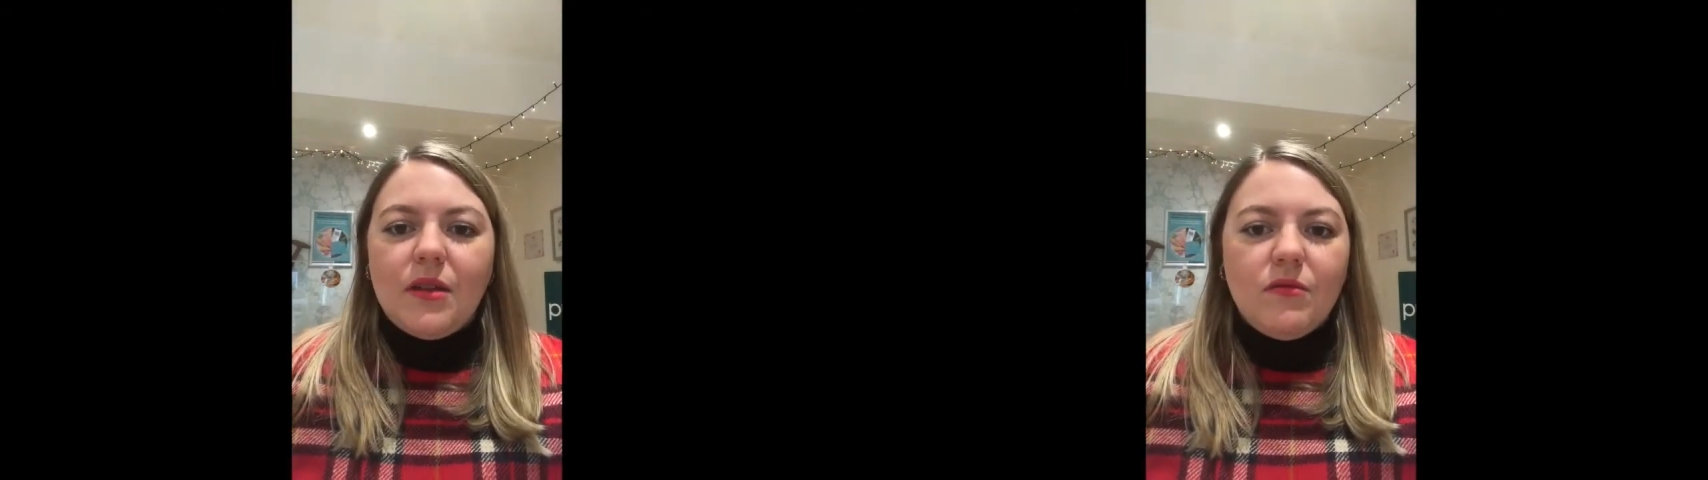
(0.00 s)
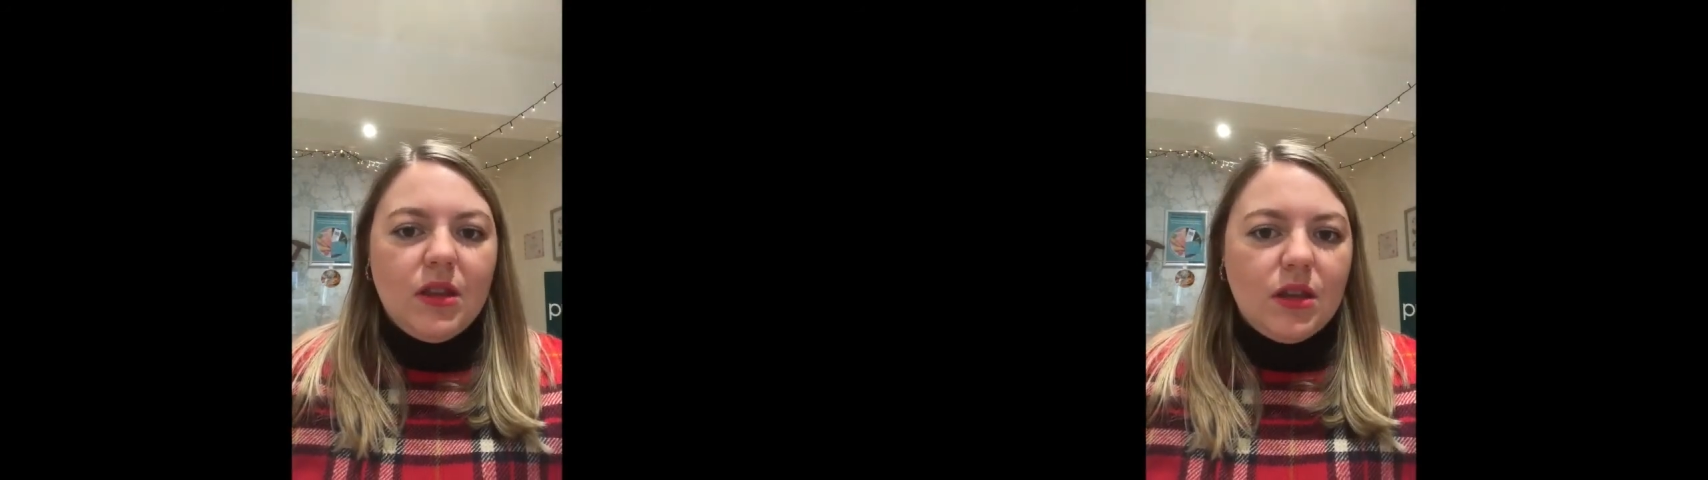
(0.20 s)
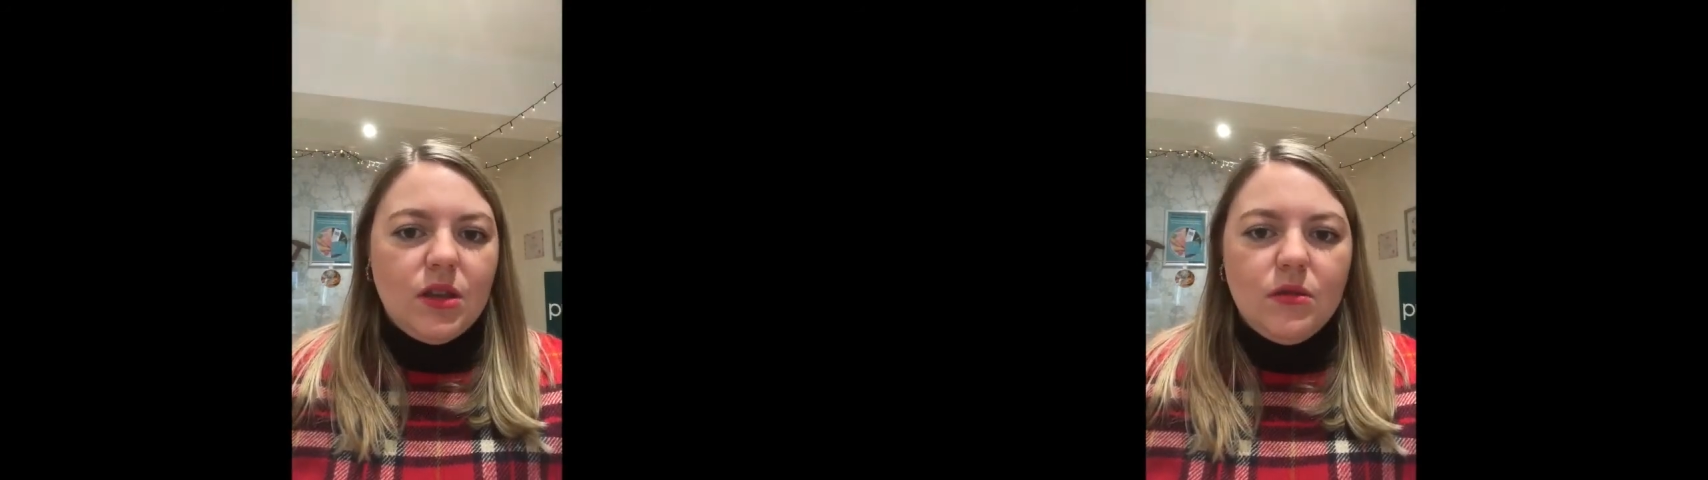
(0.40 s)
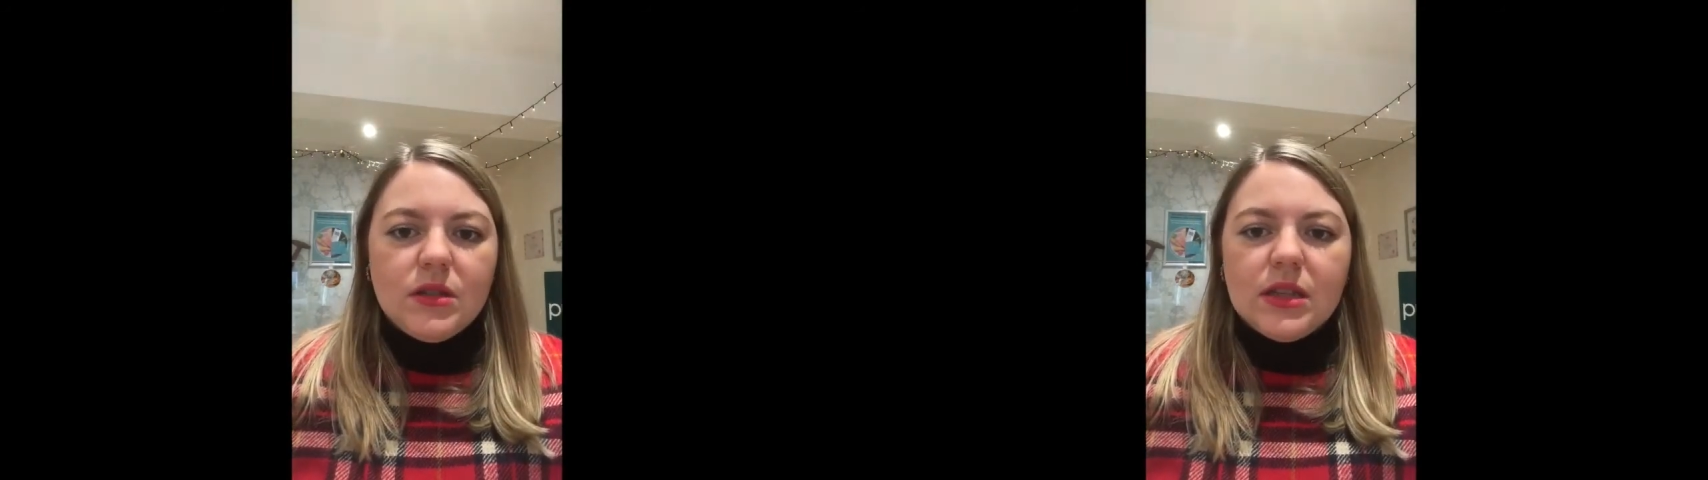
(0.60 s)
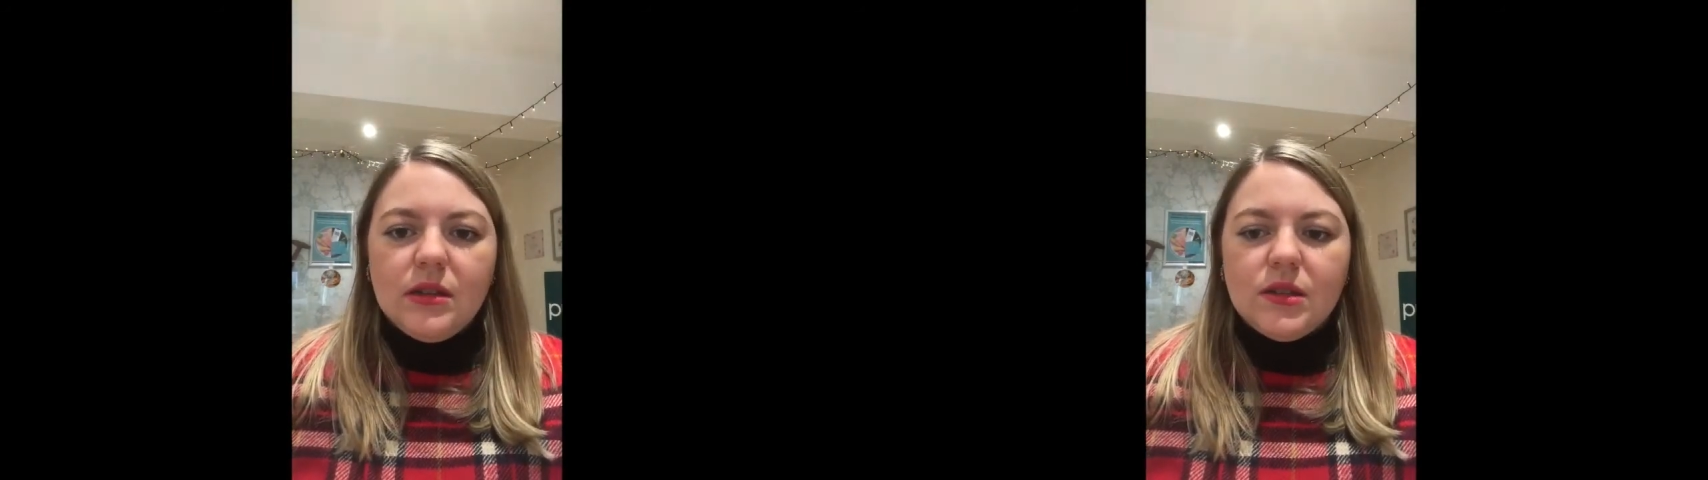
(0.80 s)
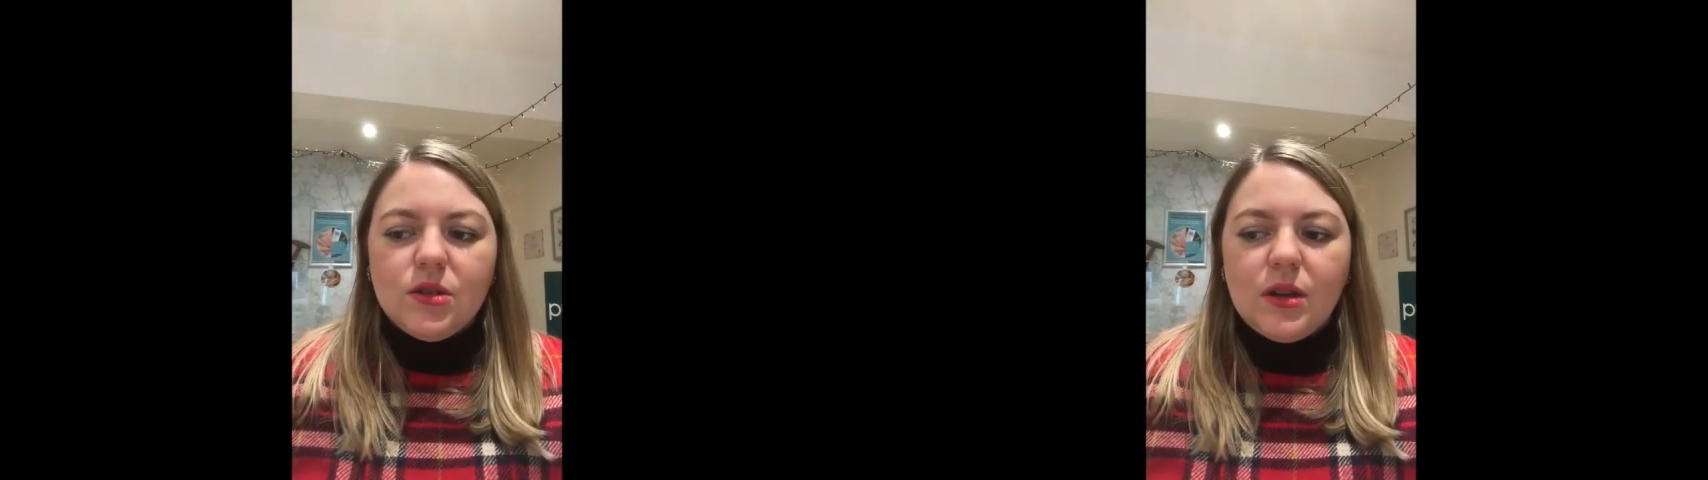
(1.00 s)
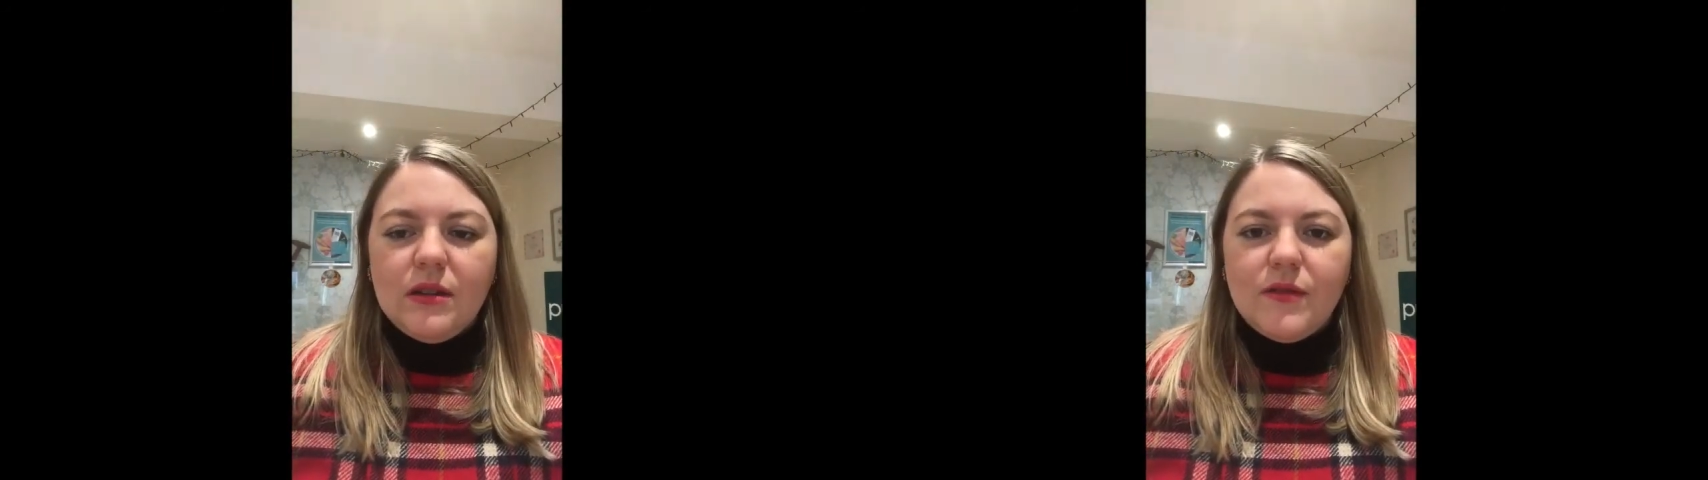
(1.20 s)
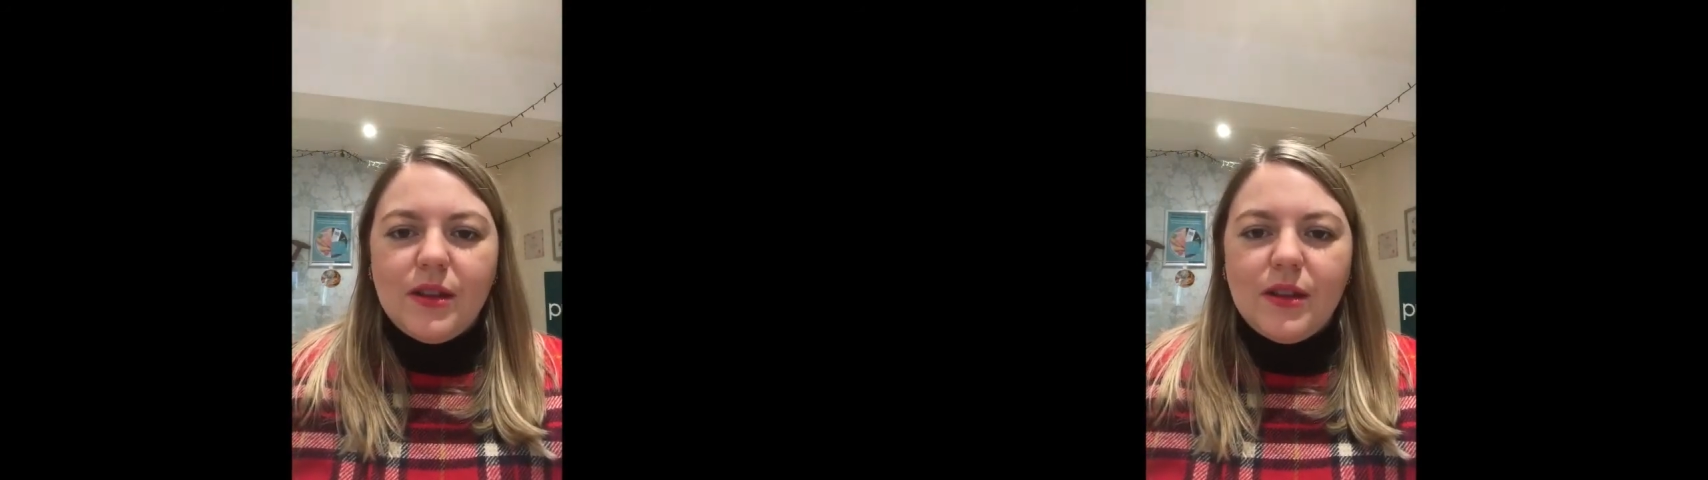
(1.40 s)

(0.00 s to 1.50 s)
really cute little stocking filler,